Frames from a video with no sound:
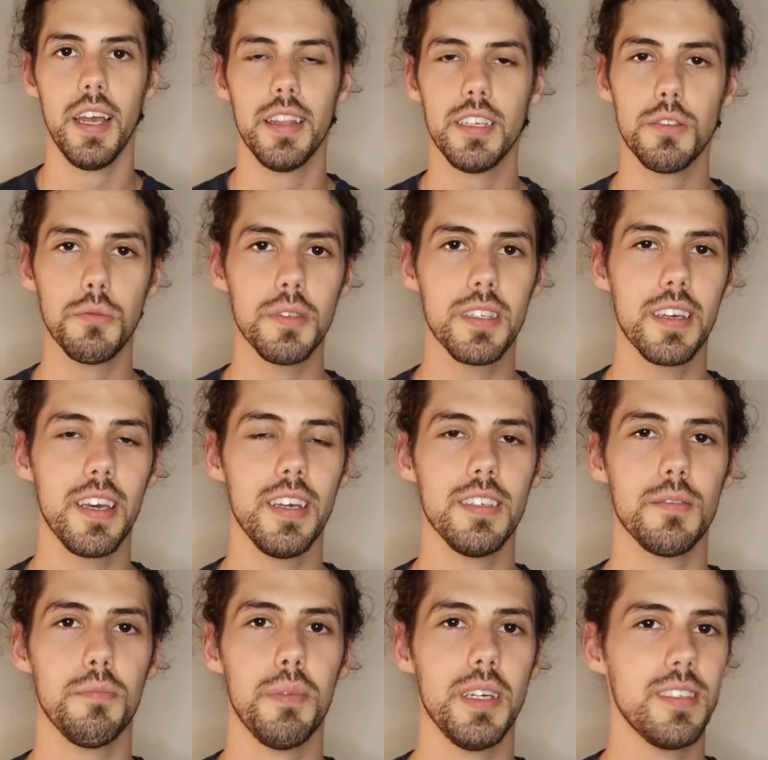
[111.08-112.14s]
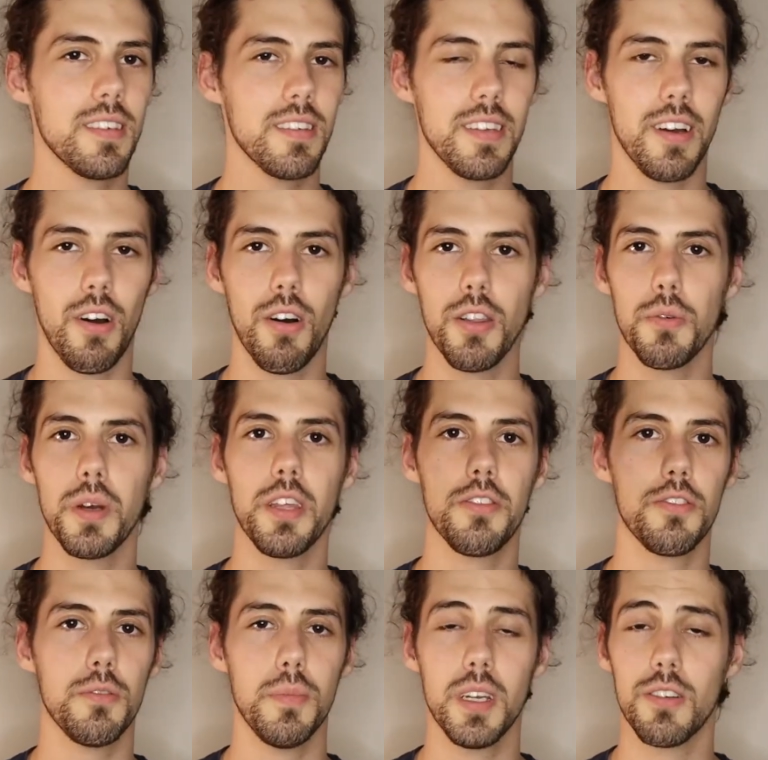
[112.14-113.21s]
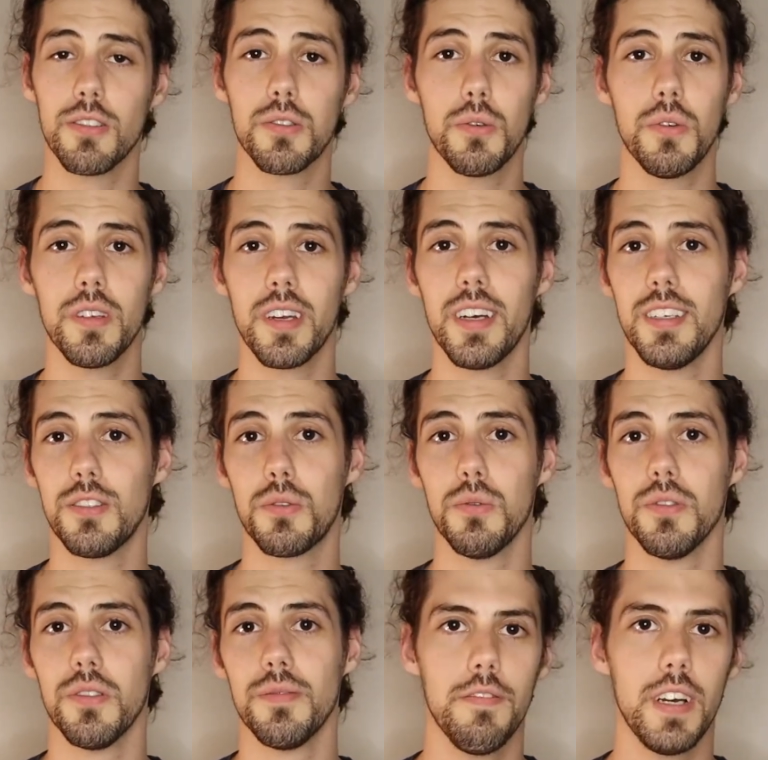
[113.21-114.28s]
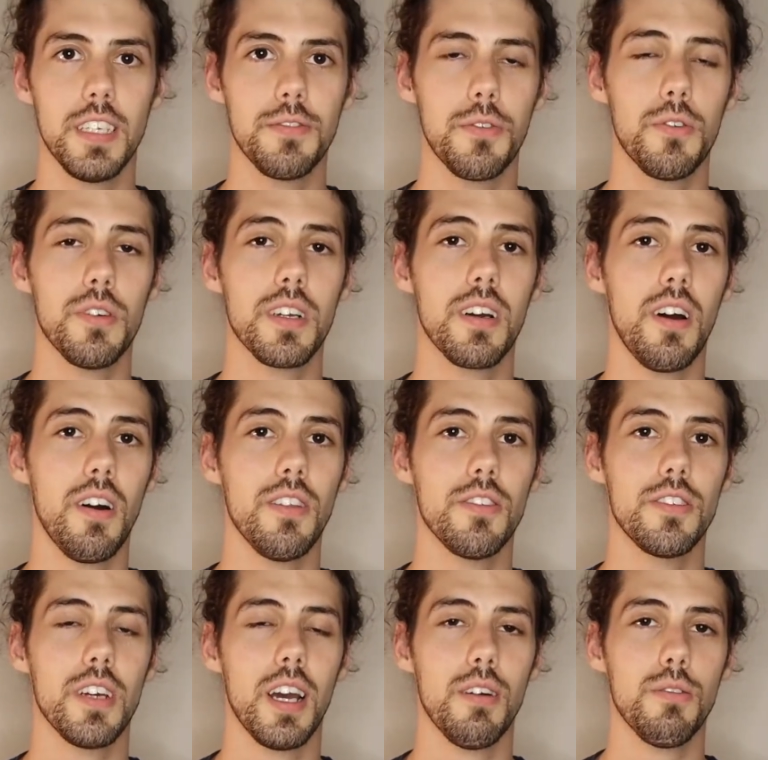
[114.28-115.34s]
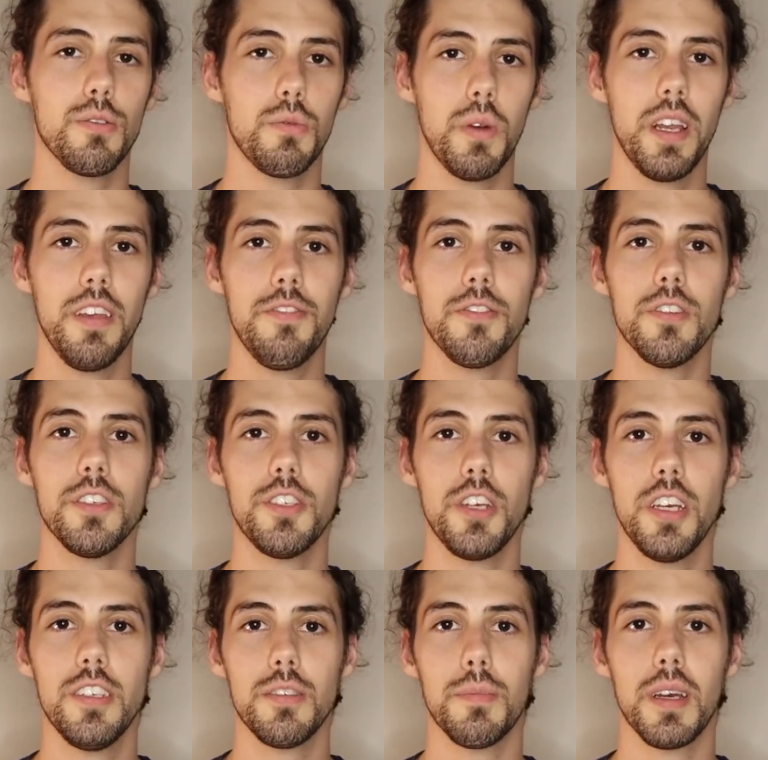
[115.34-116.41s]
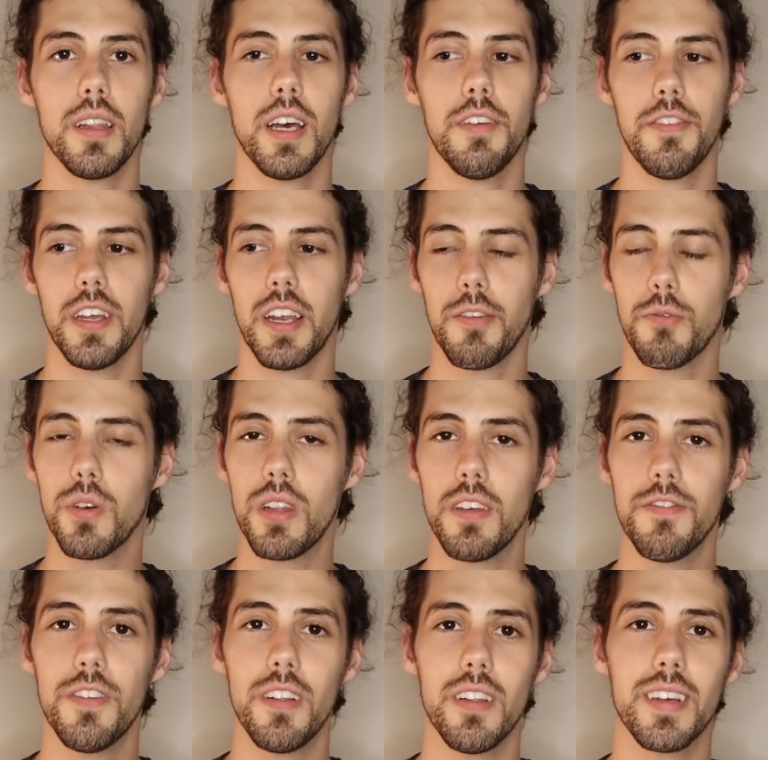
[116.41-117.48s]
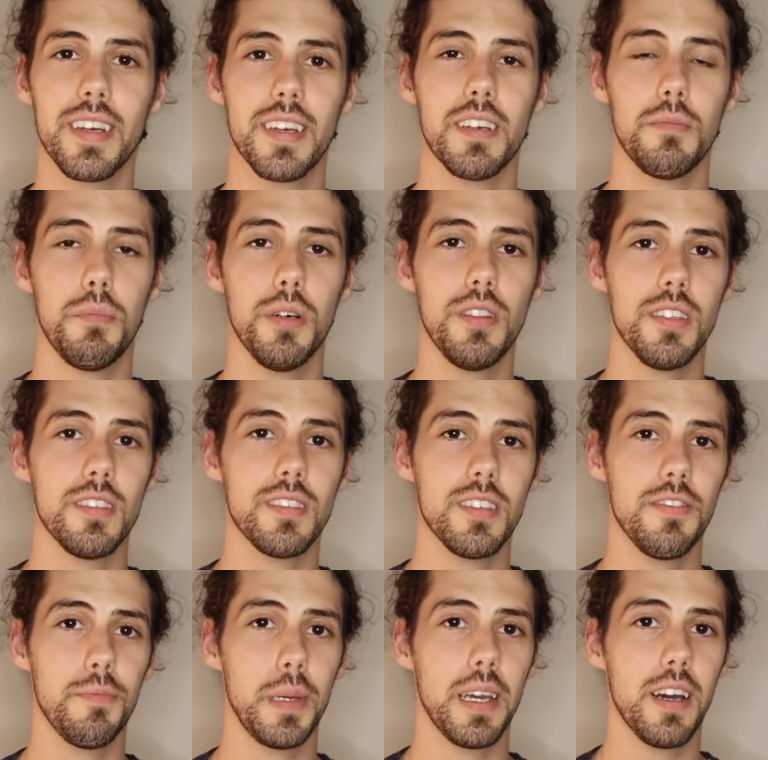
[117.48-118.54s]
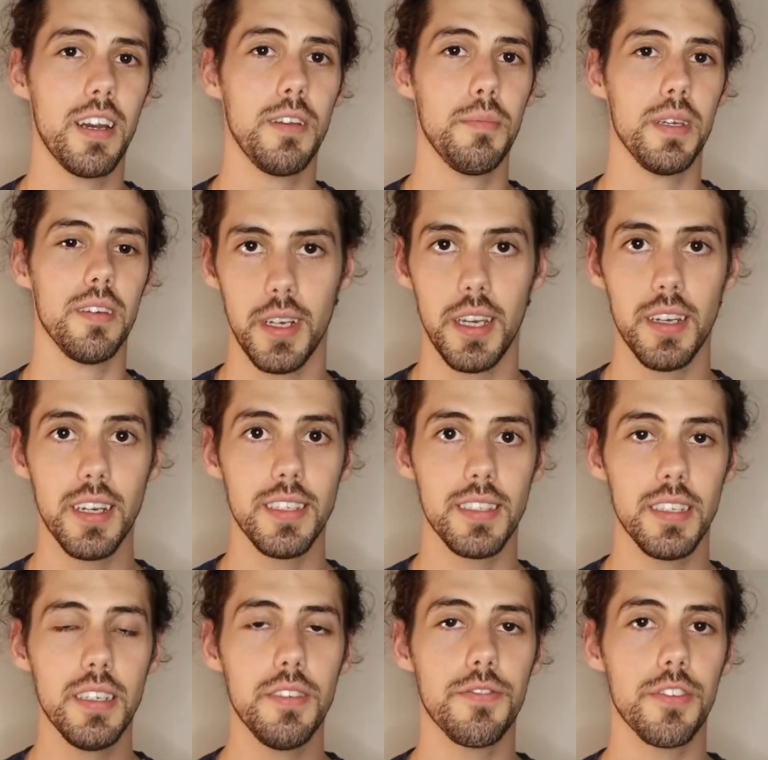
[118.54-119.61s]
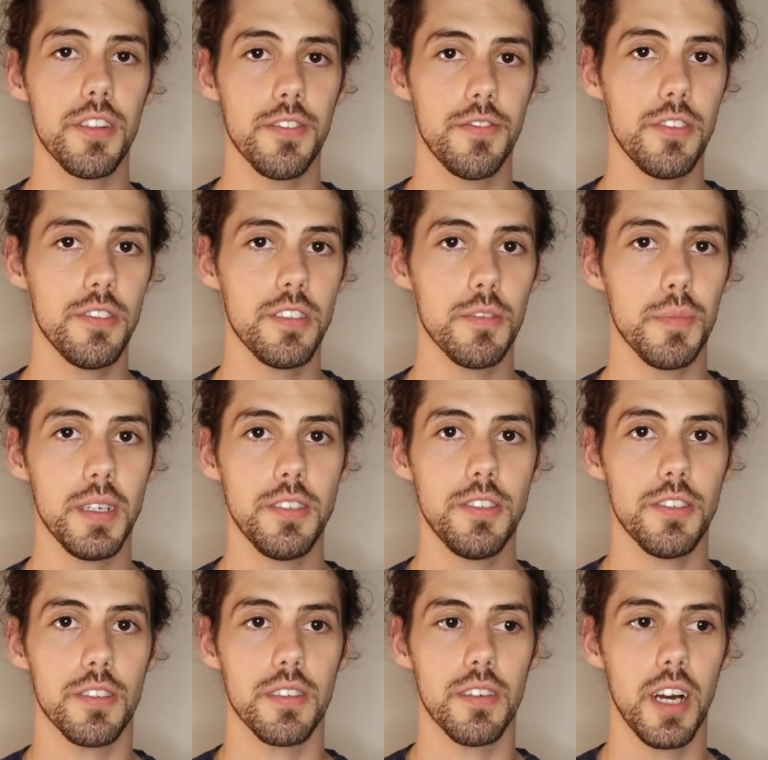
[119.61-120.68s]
And this was the case basically all the way through middle school and high school. Fast forward to college, I was ready for a change in my life, and I really felt like I could put this stuff behind me. And I did for the first semester.